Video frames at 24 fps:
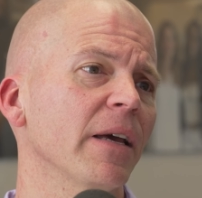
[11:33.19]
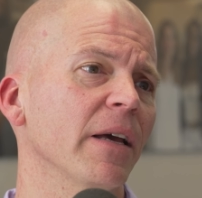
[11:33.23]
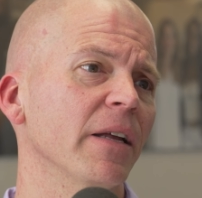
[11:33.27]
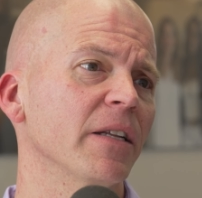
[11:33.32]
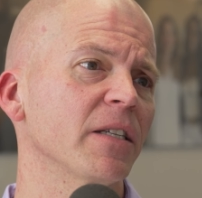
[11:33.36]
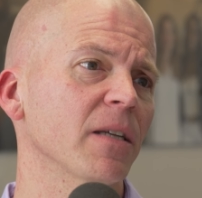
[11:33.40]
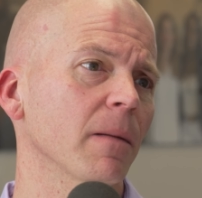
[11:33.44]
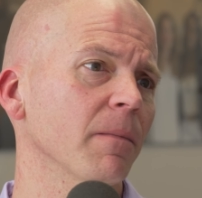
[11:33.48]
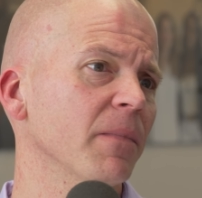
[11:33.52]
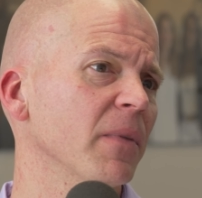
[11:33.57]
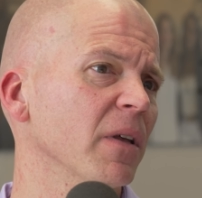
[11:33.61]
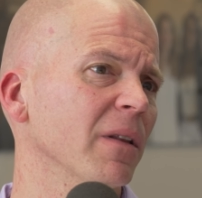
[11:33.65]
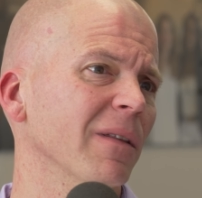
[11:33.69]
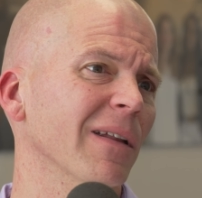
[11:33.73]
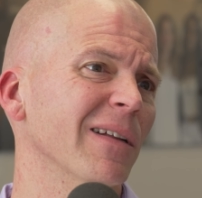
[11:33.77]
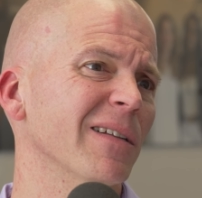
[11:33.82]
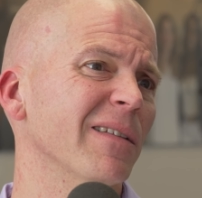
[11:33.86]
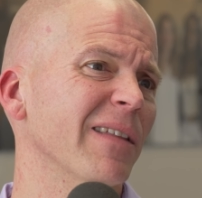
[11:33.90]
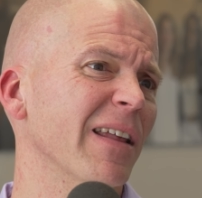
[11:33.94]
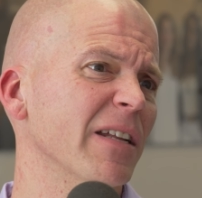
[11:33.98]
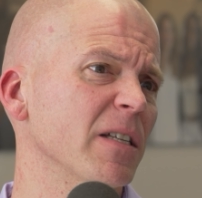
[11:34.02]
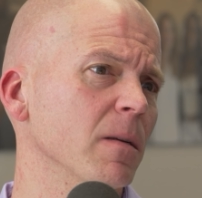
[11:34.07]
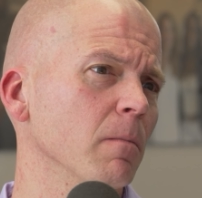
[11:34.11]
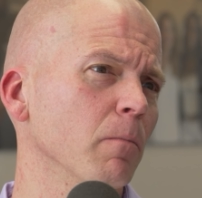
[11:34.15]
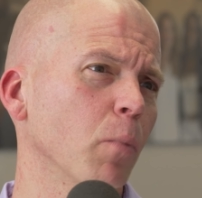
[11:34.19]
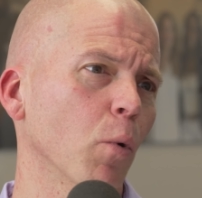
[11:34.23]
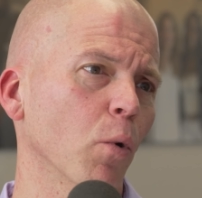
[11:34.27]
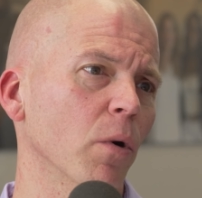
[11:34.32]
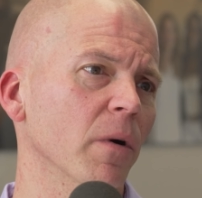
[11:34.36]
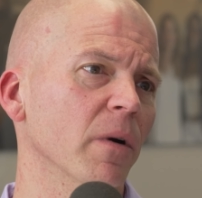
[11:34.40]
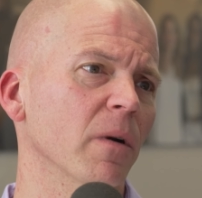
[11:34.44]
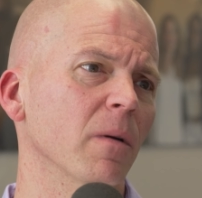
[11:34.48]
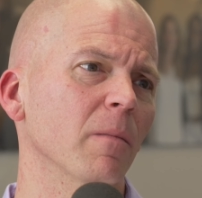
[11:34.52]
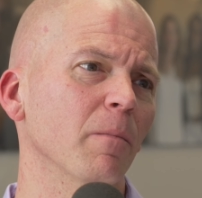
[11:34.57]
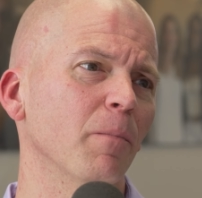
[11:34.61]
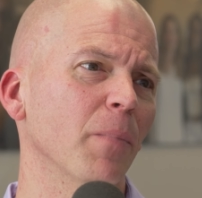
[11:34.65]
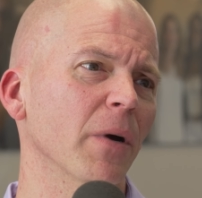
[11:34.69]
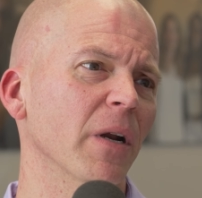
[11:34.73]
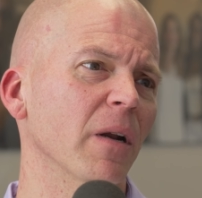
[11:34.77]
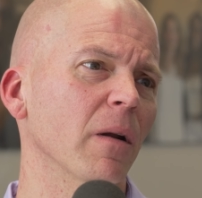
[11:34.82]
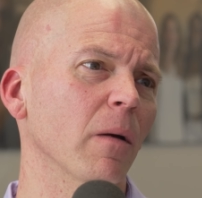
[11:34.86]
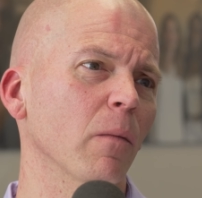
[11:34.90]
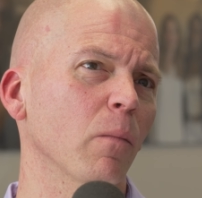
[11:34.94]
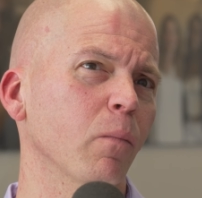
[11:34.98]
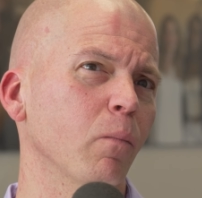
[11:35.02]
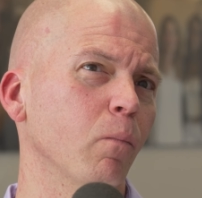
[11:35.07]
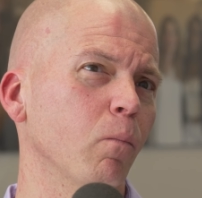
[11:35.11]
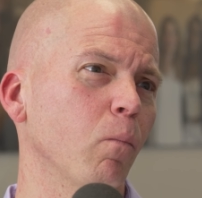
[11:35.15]
It's something that's important, but
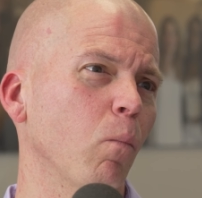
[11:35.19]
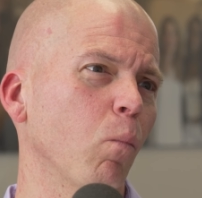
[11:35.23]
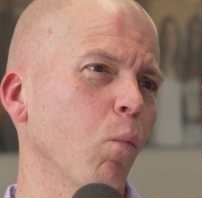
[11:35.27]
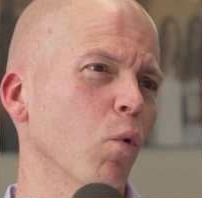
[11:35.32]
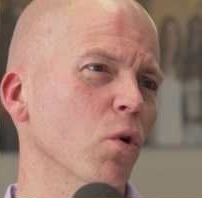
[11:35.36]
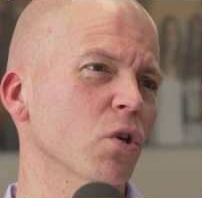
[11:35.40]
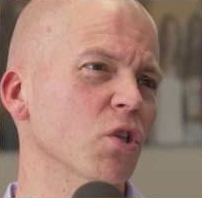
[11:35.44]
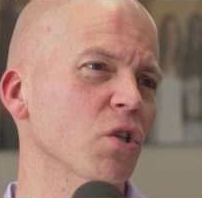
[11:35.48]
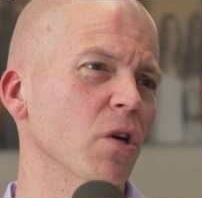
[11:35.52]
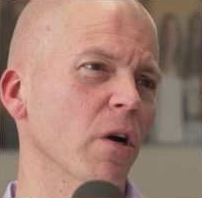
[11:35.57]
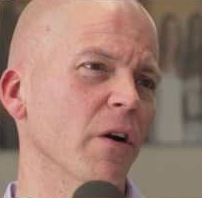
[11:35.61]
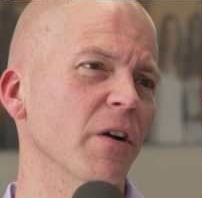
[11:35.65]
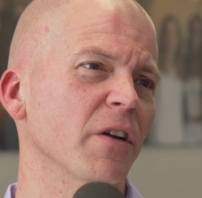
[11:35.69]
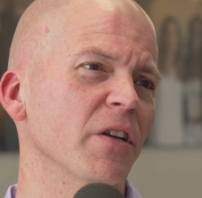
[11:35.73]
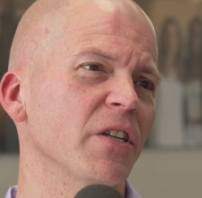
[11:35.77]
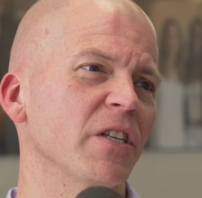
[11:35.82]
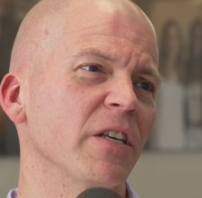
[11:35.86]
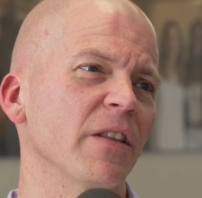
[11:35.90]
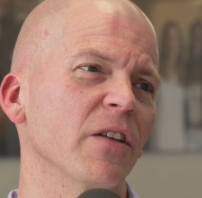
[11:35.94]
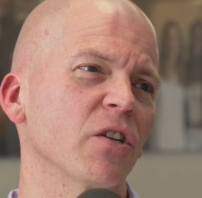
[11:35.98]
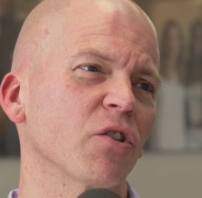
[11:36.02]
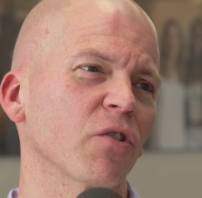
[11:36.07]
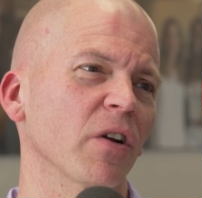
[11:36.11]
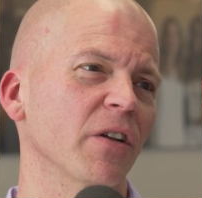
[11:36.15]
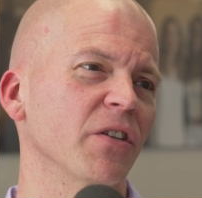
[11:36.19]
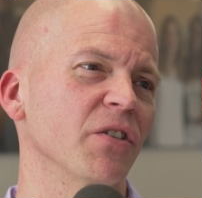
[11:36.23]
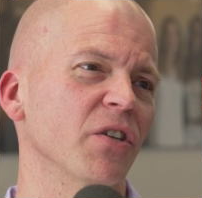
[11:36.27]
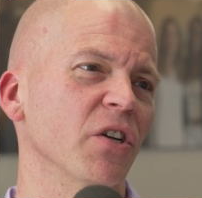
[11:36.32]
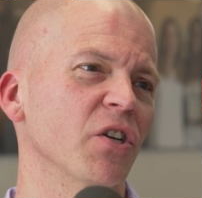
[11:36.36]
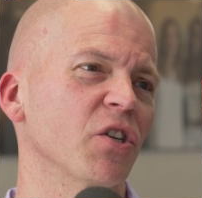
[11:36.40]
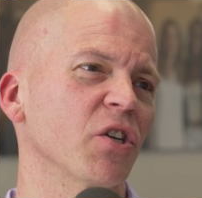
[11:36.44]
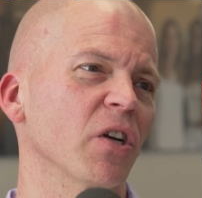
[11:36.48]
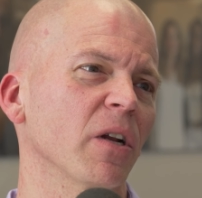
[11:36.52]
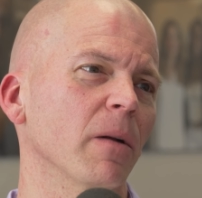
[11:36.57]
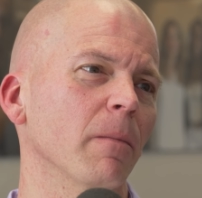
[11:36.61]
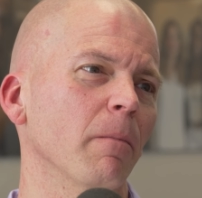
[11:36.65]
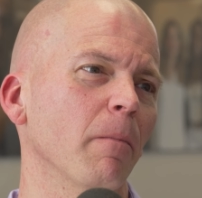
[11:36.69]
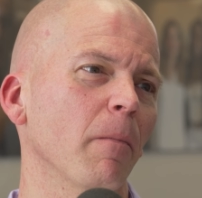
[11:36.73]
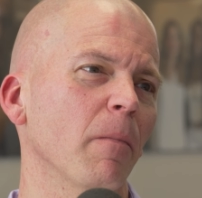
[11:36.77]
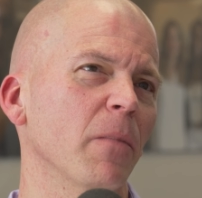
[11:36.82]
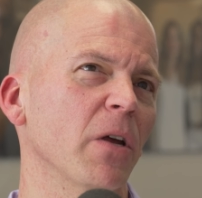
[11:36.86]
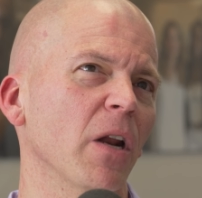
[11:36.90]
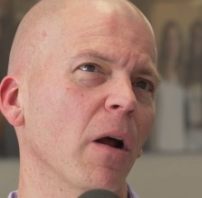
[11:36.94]
we're starting to see the transition.